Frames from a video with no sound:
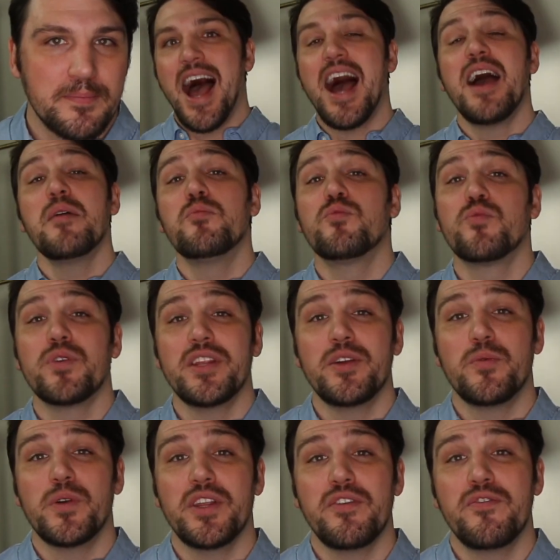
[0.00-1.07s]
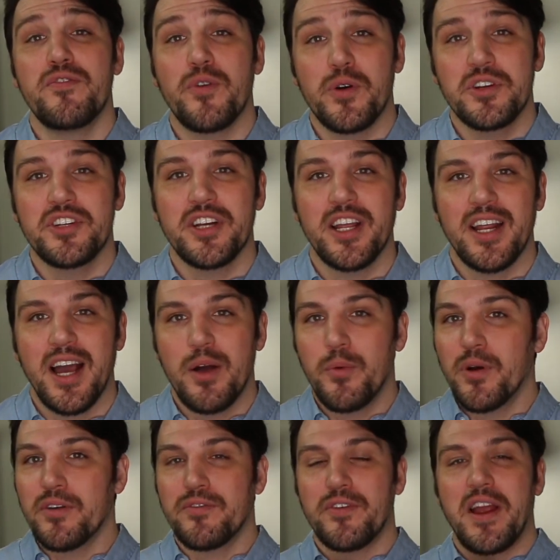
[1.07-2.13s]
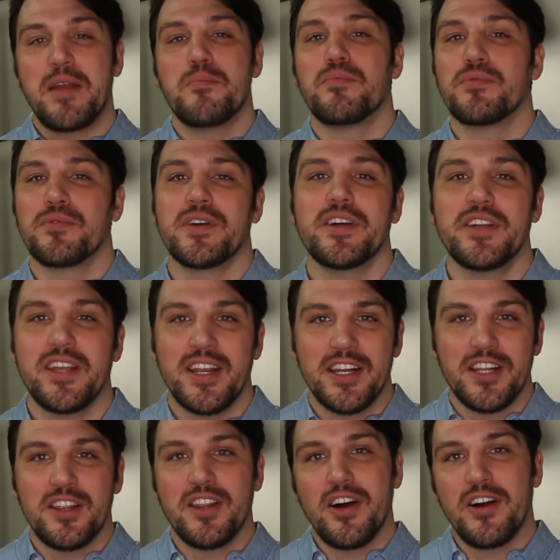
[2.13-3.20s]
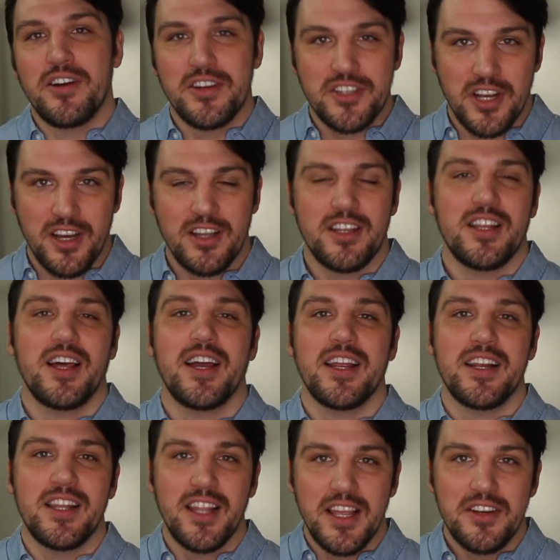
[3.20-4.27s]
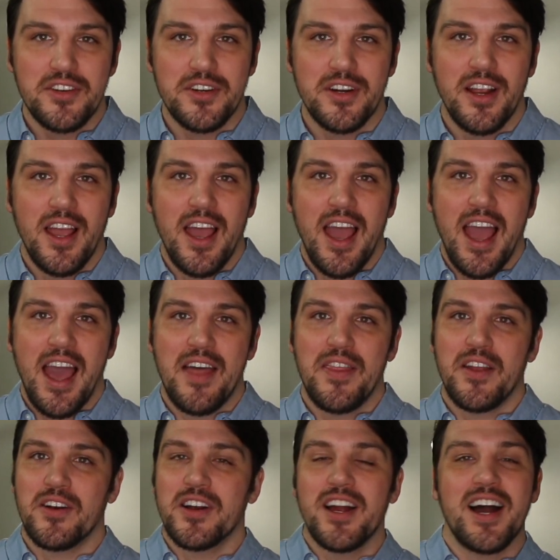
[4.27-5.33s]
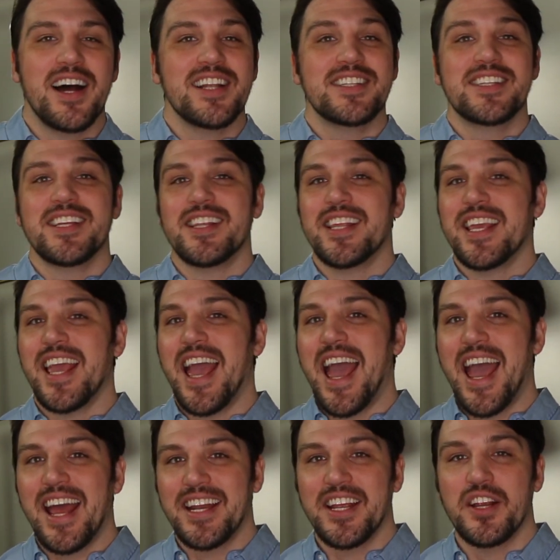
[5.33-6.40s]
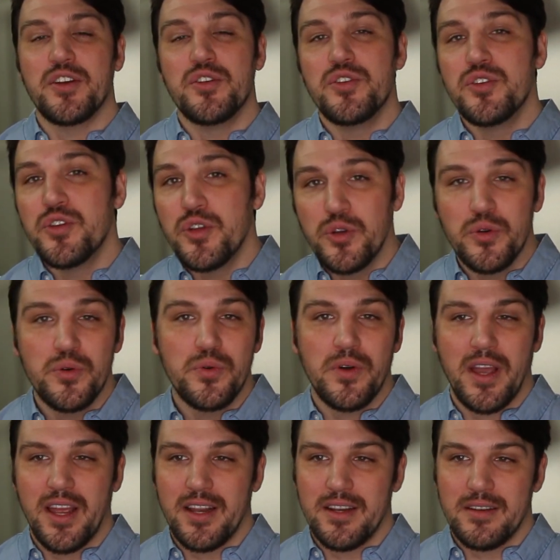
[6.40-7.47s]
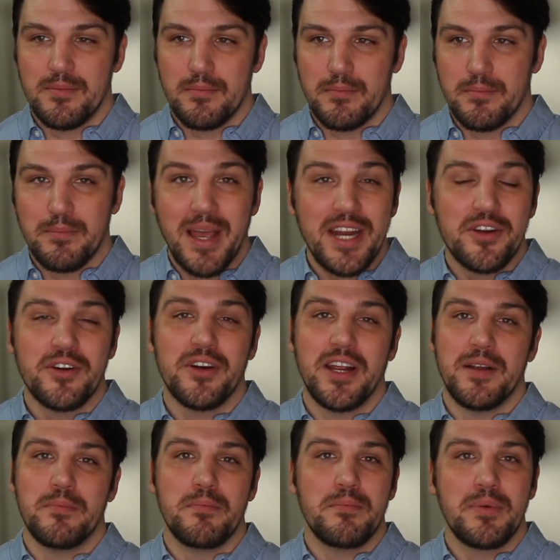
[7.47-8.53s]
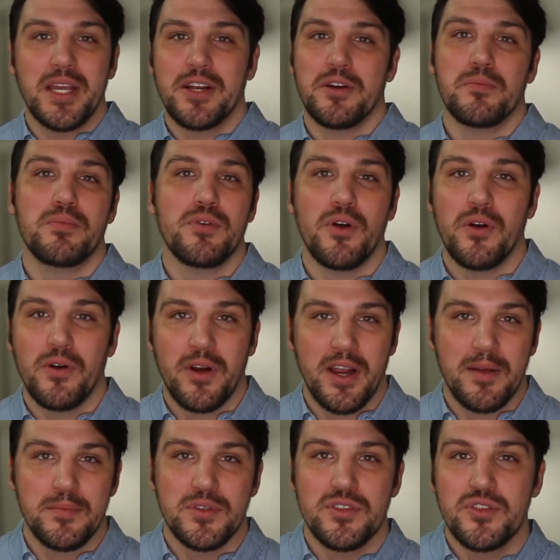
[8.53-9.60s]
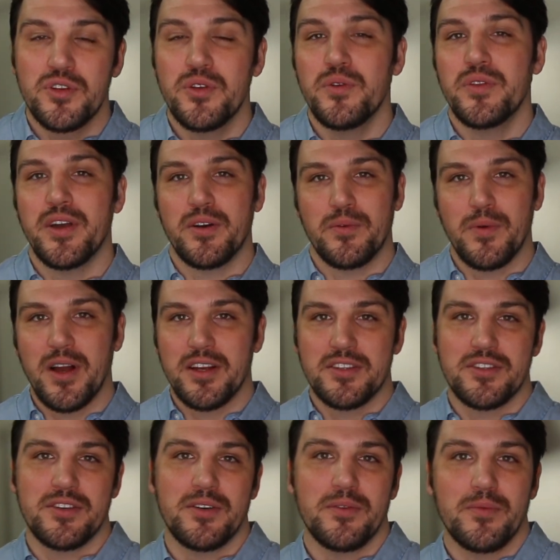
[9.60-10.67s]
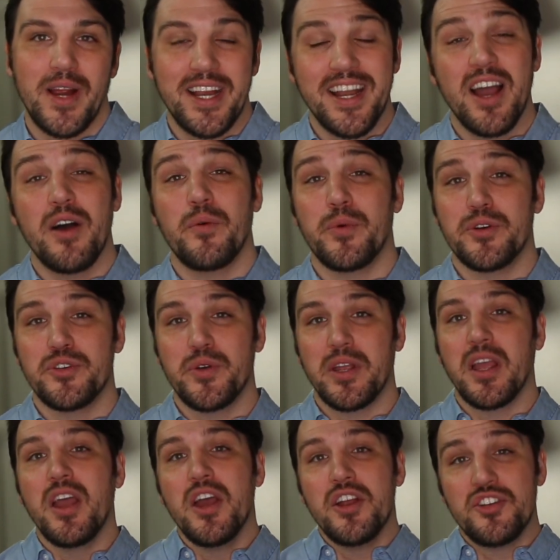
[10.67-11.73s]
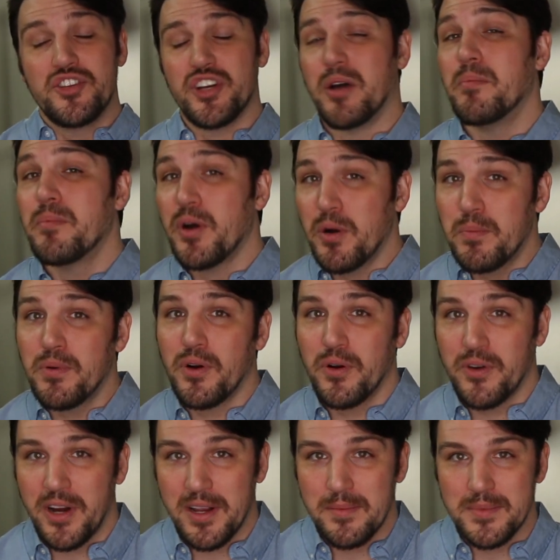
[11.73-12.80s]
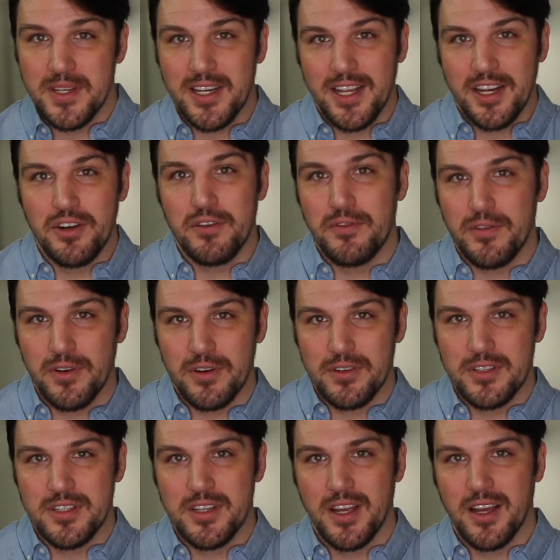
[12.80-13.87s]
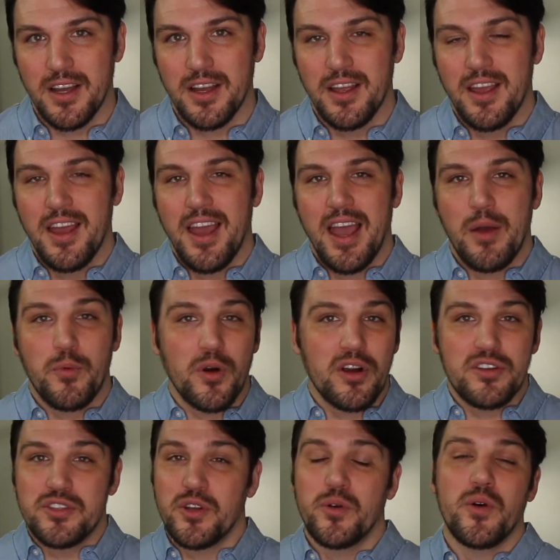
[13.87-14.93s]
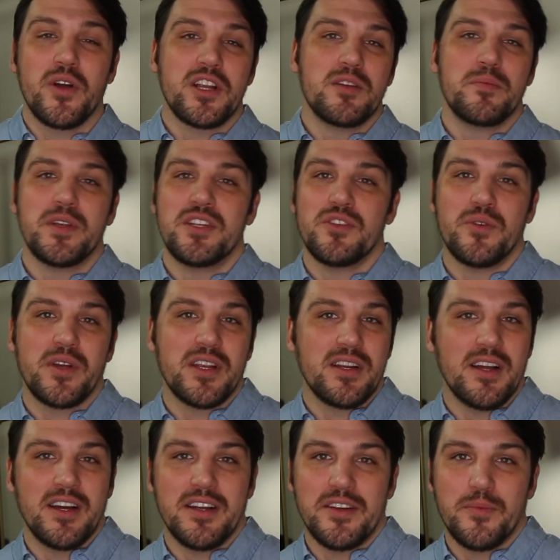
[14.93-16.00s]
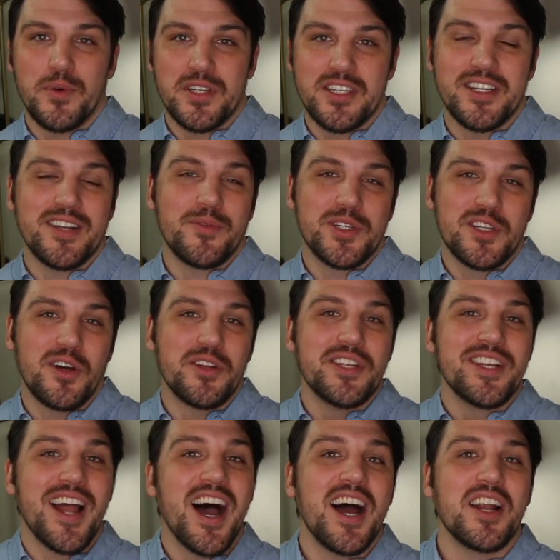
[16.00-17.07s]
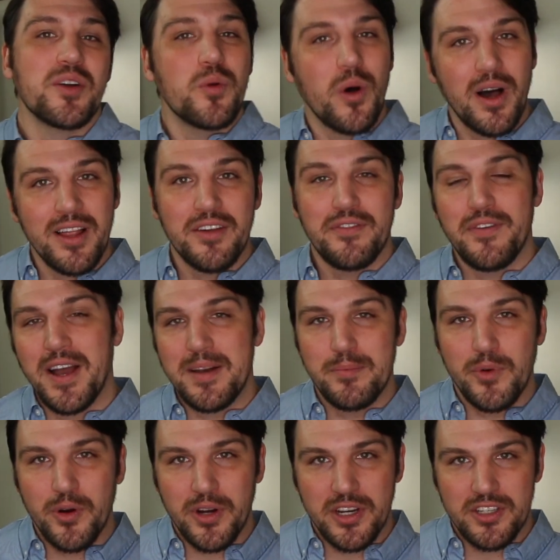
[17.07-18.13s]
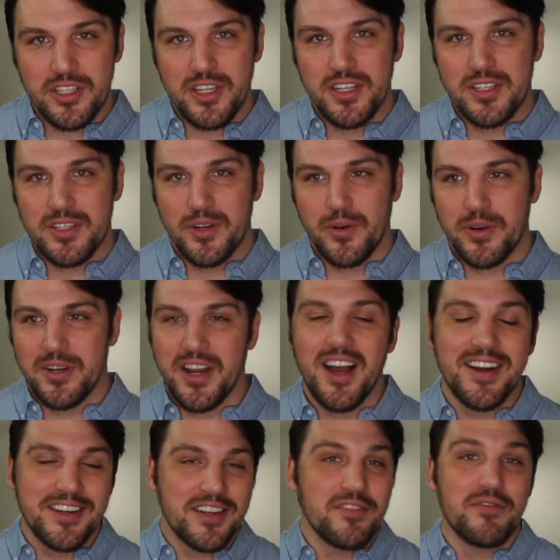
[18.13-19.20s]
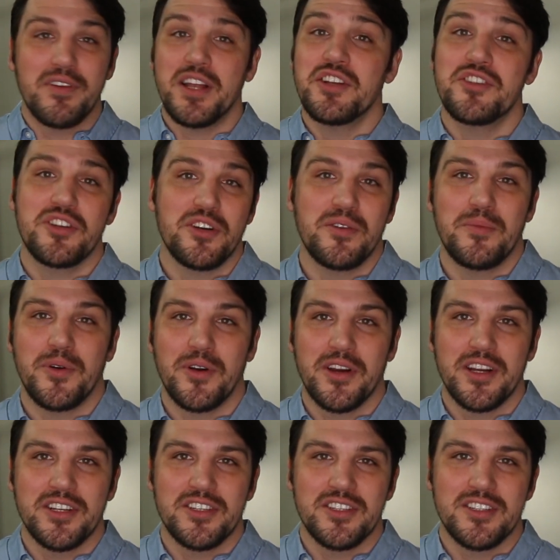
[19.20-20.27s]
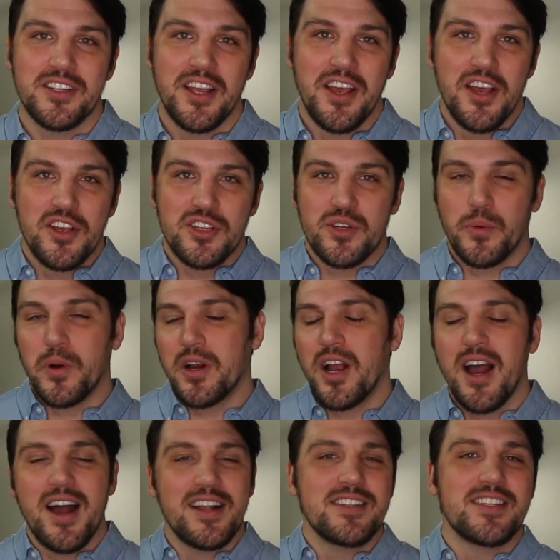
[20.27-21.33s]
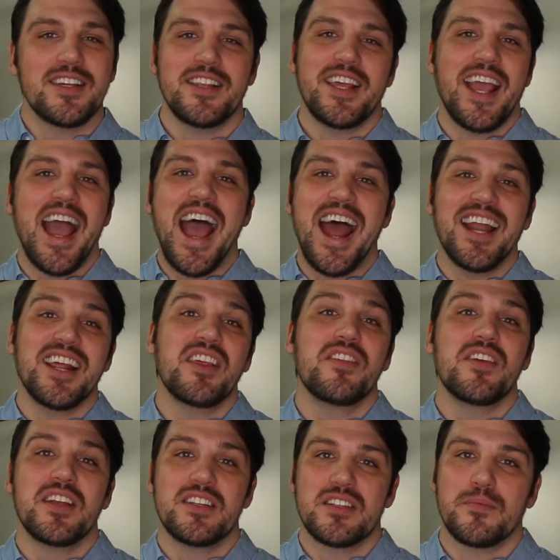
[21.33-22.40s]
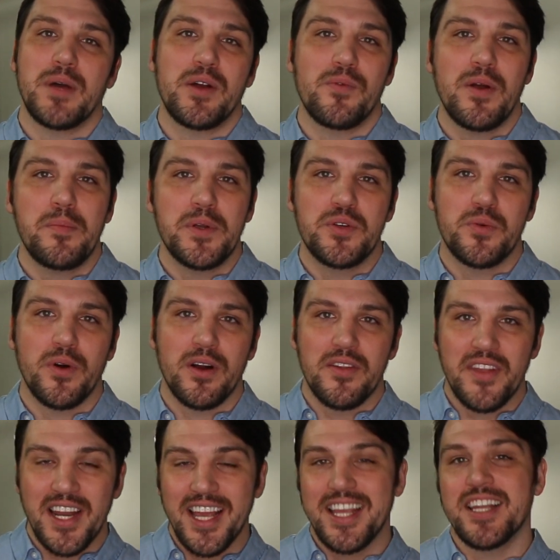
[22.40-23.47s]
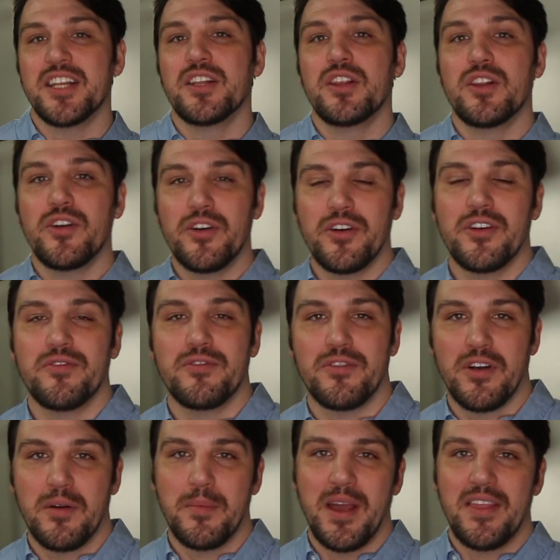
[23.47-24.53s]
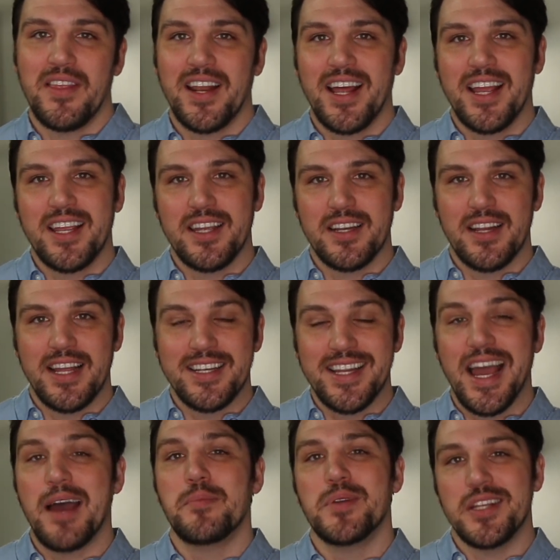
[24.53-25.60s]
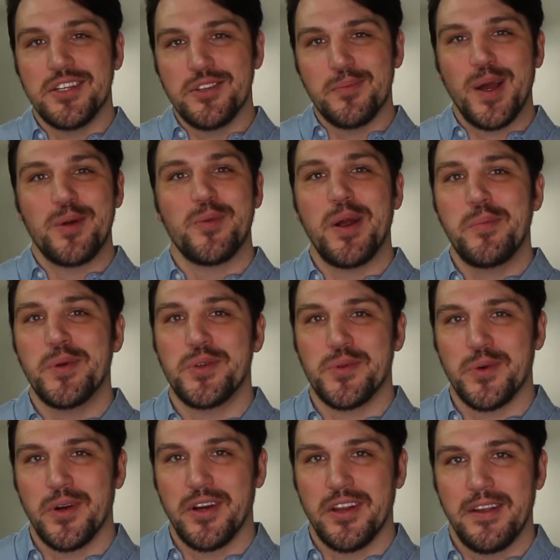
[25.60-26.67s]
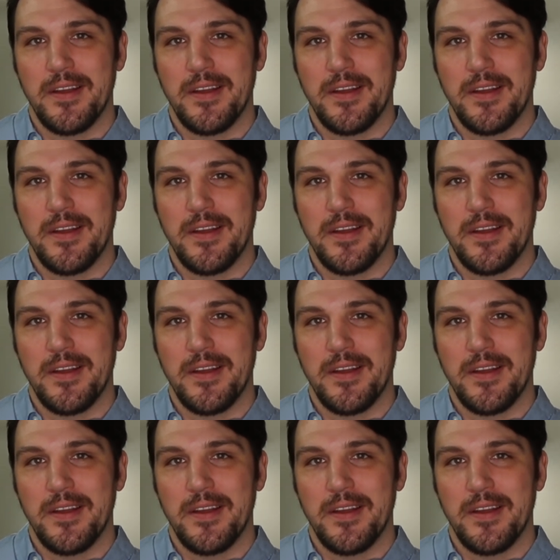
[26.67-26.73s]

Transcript: I'm really, really fortunate. I work for a brilliant large online lender, and they're constantly adding new and better and bigger programs to their roster. Right now, we're doing jumbo programs at Interfirst, uh, and we're also going to be doing uh, what's what's called non-qualified mortgages or non-conventional mortgages. So we're constantly adding things to my repertoire that I can learn from and that I can adapt into my repertoire.